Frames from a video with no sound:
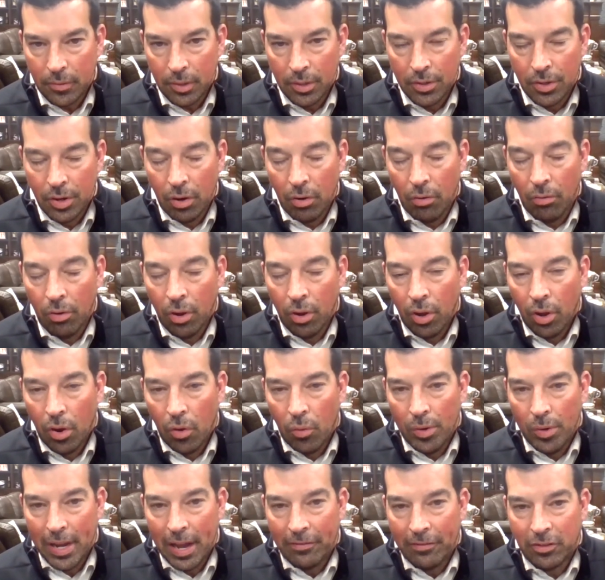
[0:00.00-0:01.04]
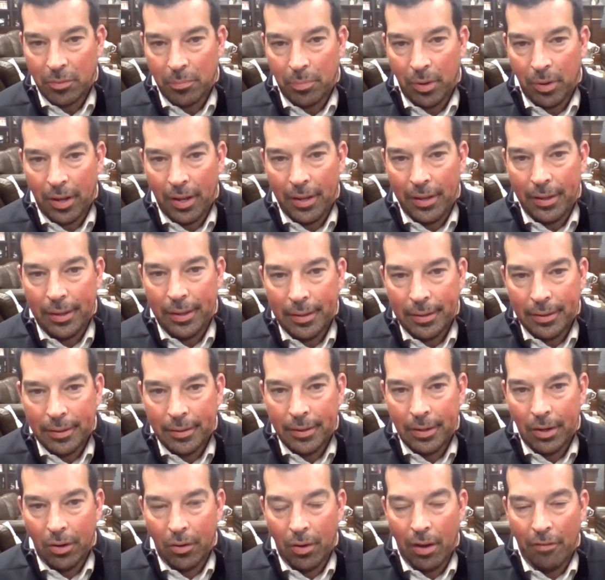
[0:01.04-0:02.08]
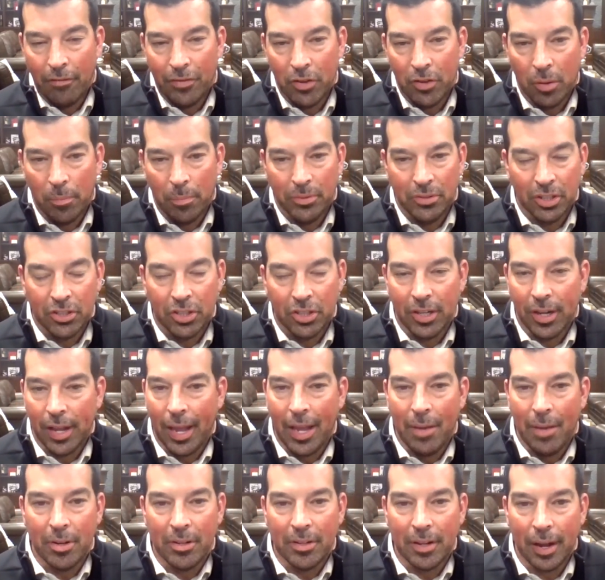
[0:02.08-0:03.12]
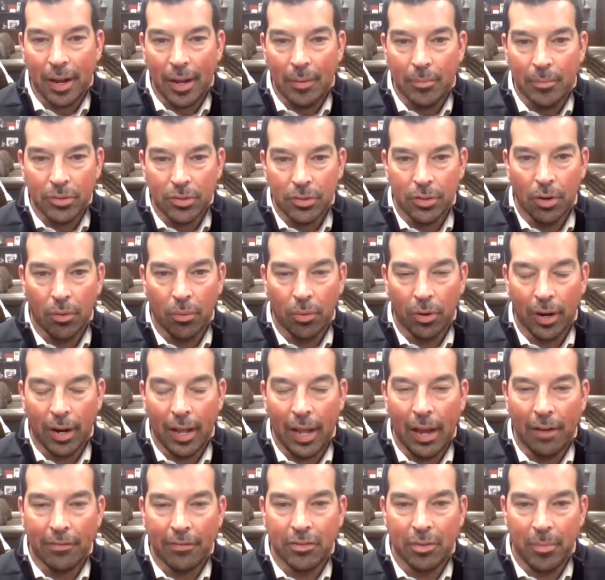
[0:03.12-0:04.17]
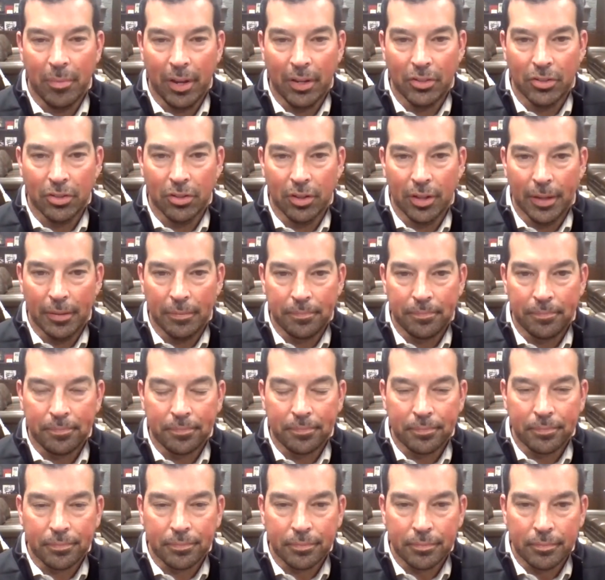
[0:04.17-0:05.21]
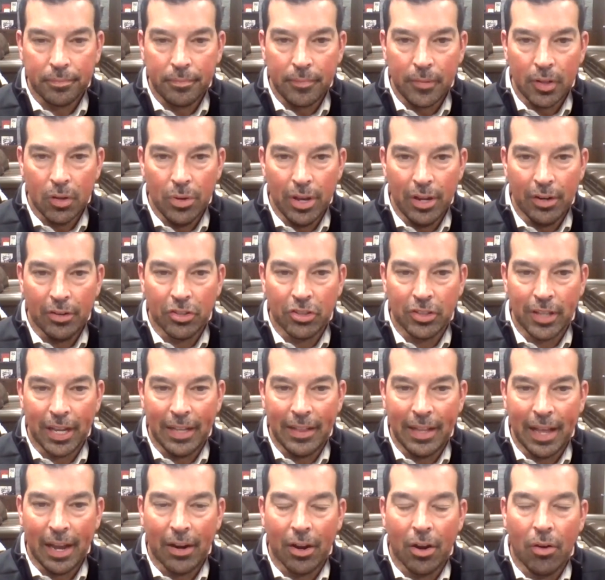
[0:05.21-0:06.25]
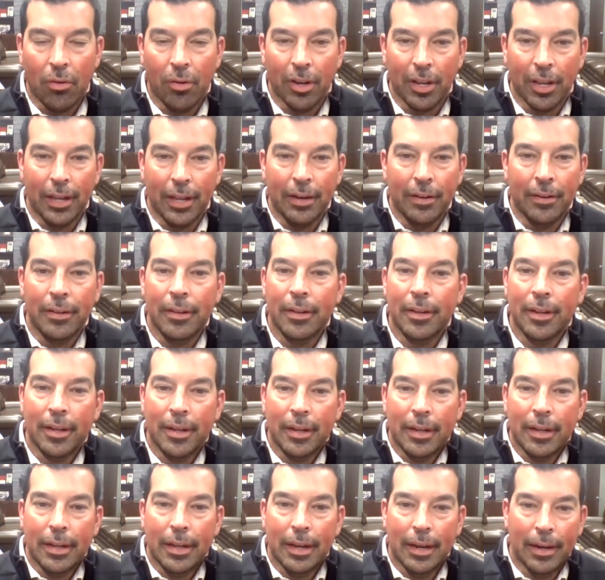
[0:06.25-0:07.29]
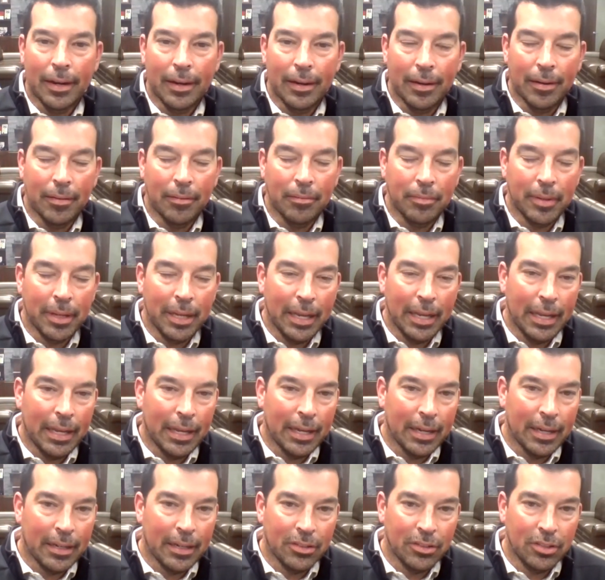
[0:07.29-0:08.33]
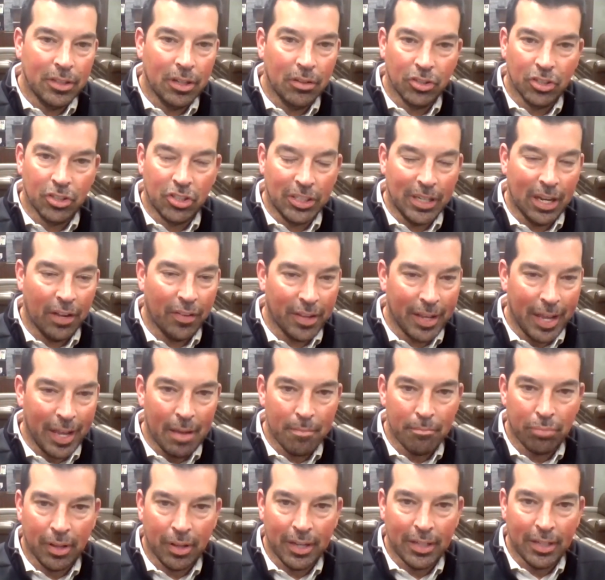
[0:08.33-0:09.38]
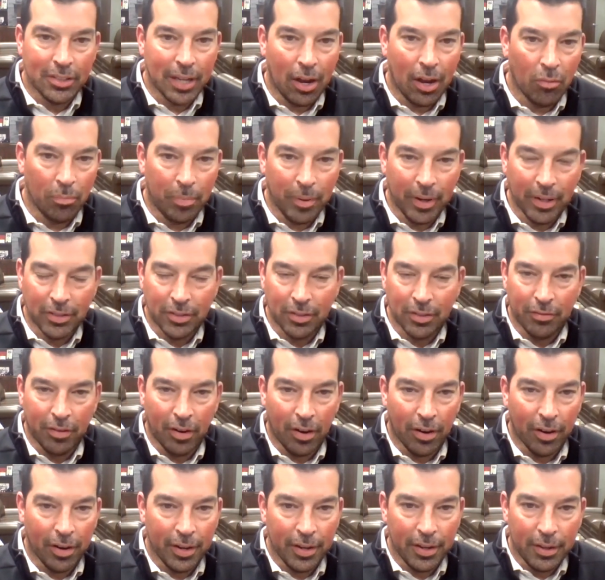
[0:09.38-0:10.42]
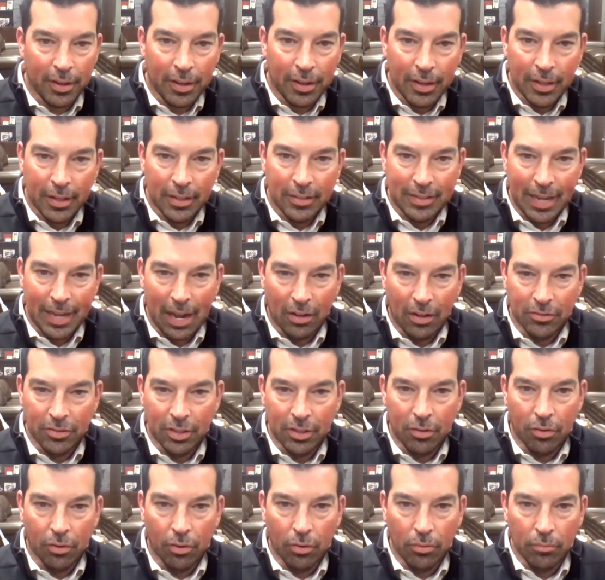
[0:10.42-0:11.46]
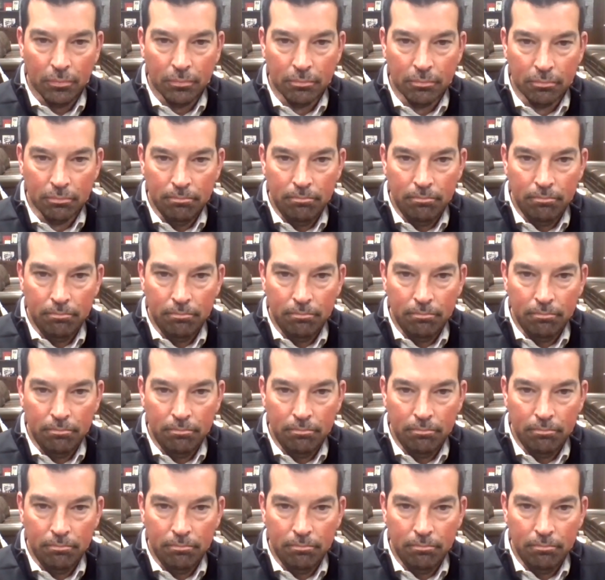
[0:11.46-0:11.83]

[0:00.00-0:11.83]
you know, we have to play, you know, a field position game at times. You know, we're going to have to make sure that we understand that going in and, you know, just see how the game plays out. But it's a very talented group.